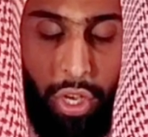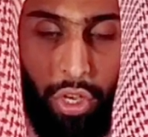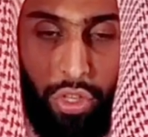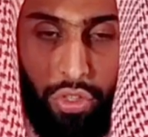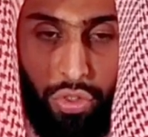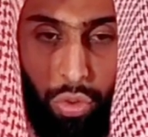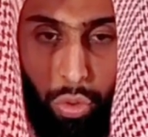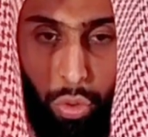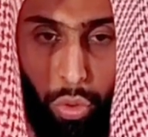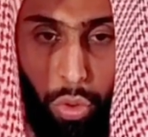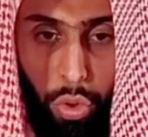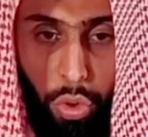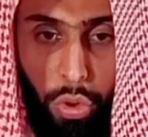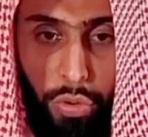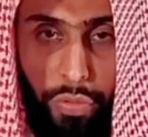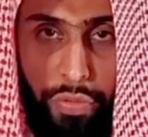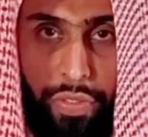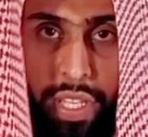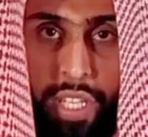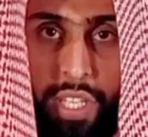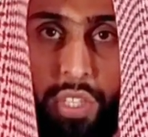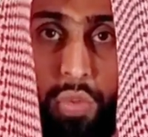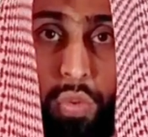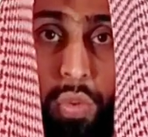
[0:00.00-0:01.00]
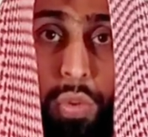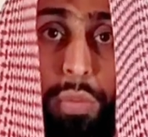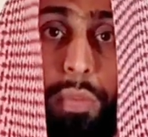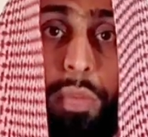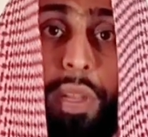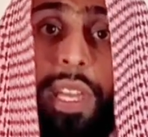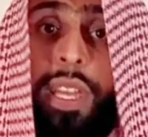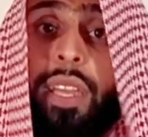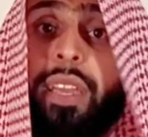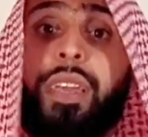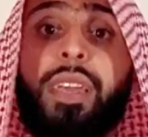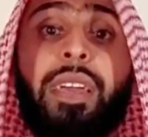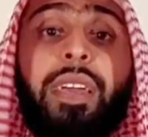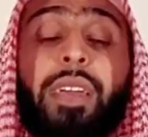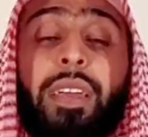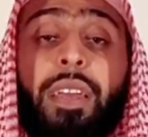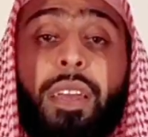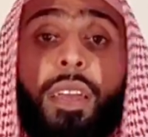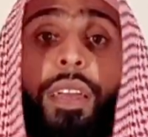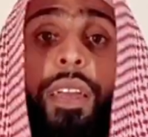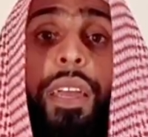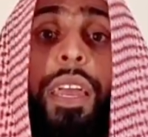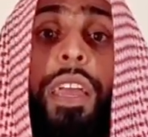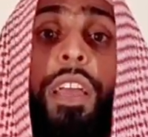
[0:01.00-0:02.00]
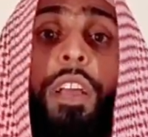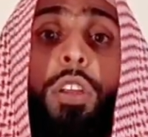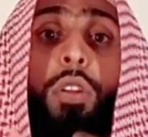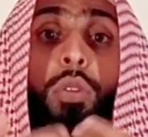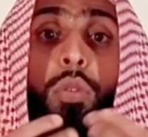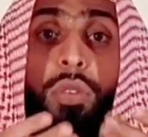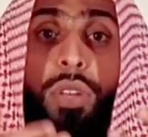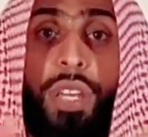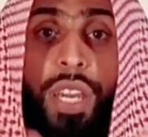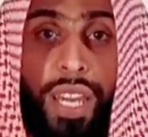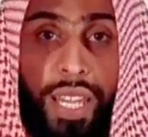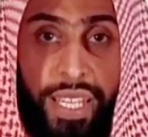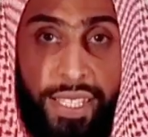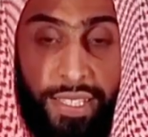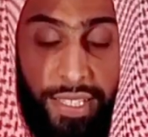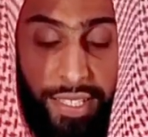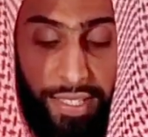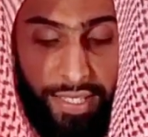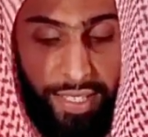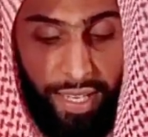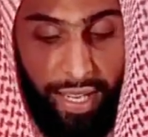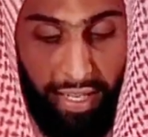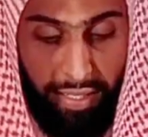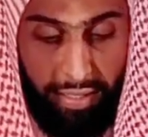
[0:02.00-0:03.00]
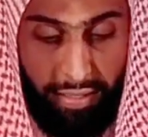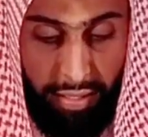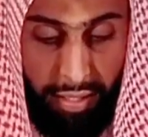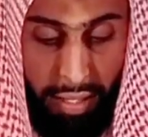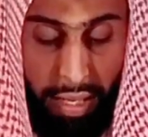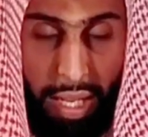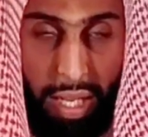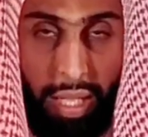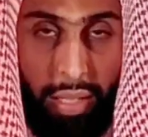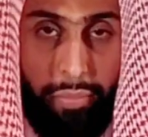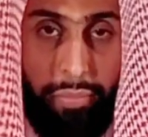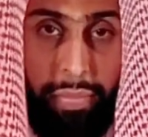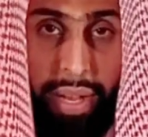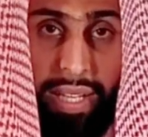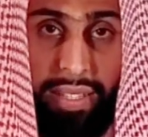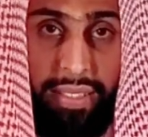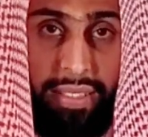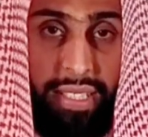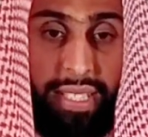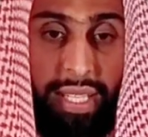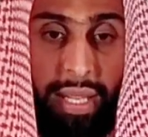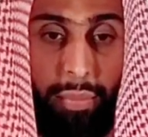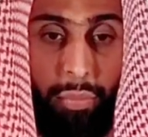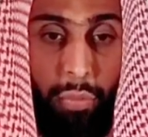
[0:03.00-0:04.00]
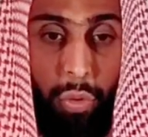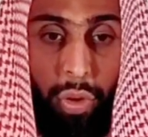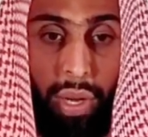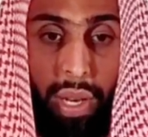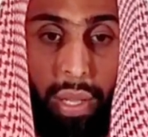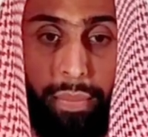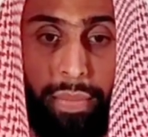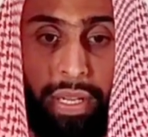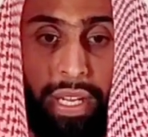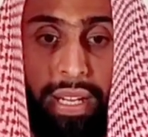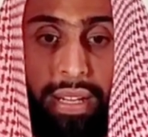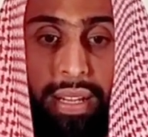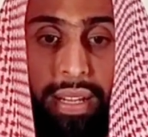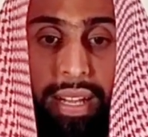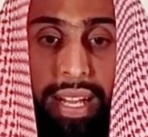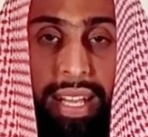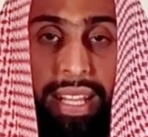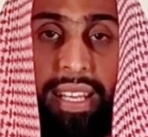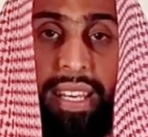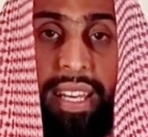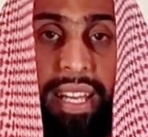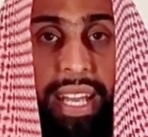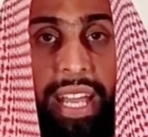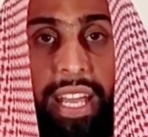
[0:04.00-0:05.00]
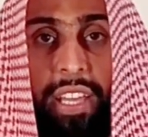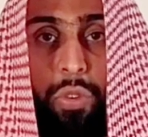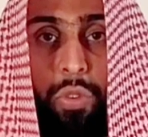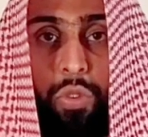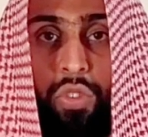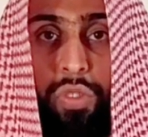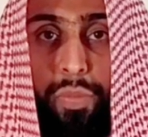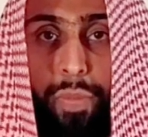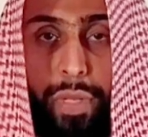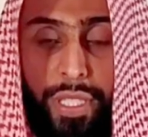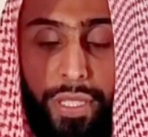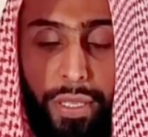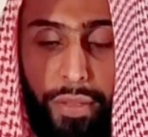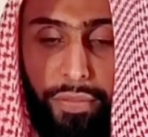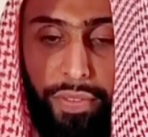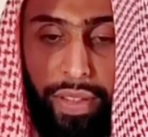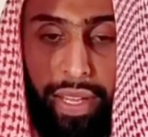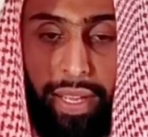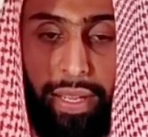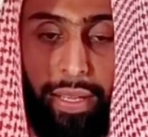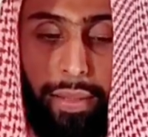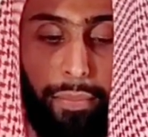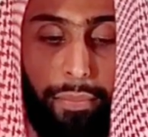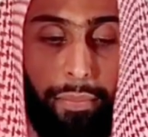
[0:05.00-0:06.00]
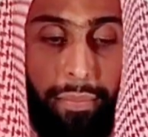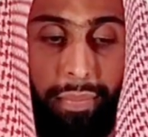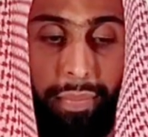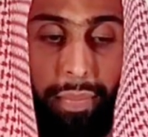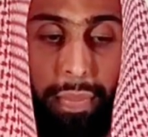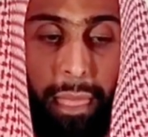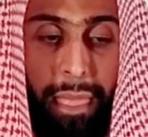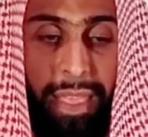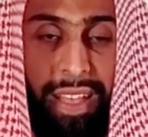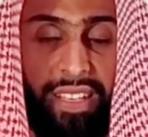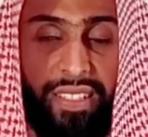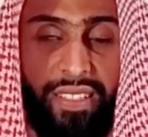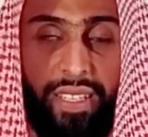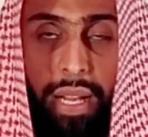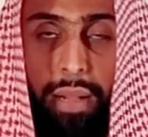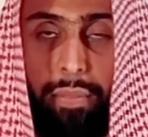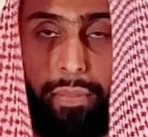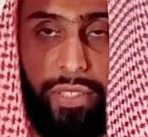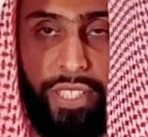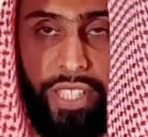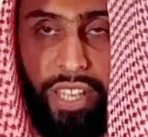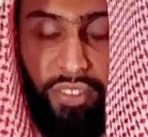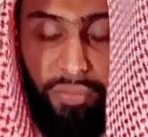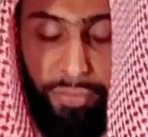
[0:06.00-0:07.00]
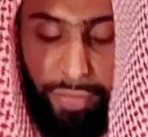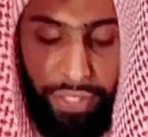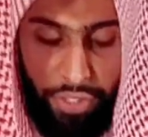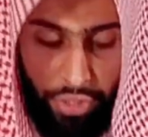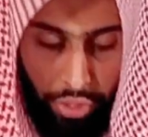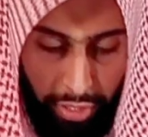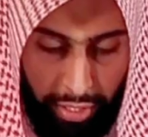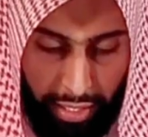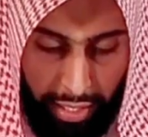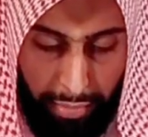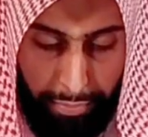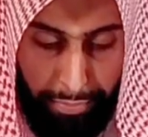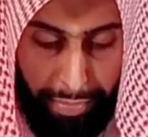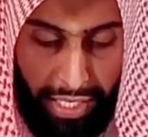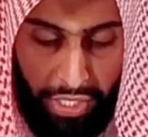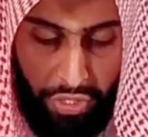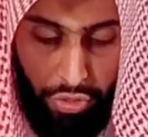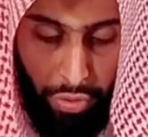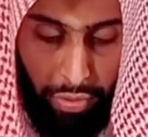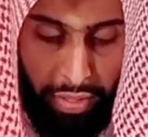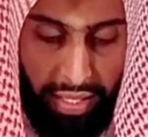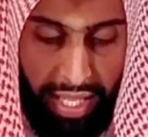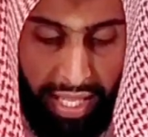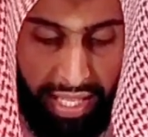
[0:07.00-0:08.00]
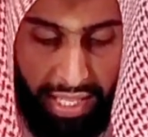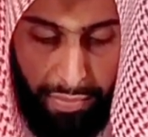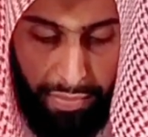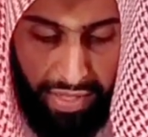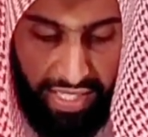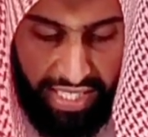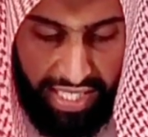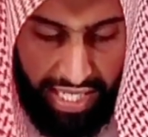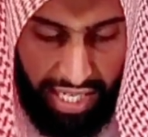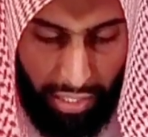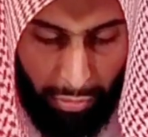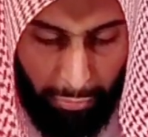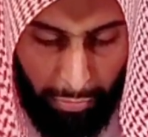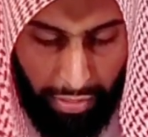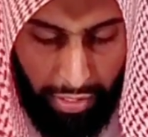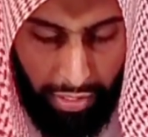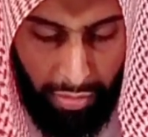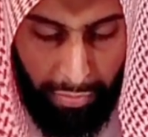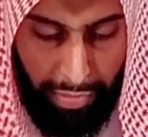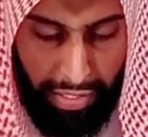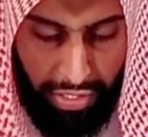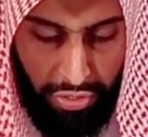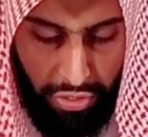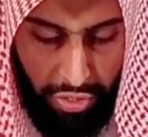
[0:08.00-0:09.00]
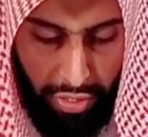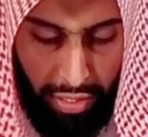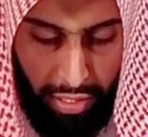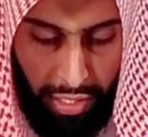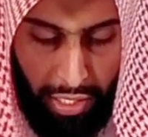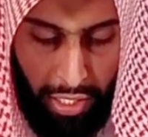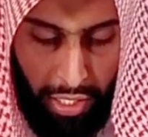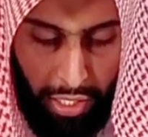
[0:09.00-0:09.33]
So all of these would be included as a start. But some ulama indicate to specific examples that I've mentioned here based on the other masail we're going to mention.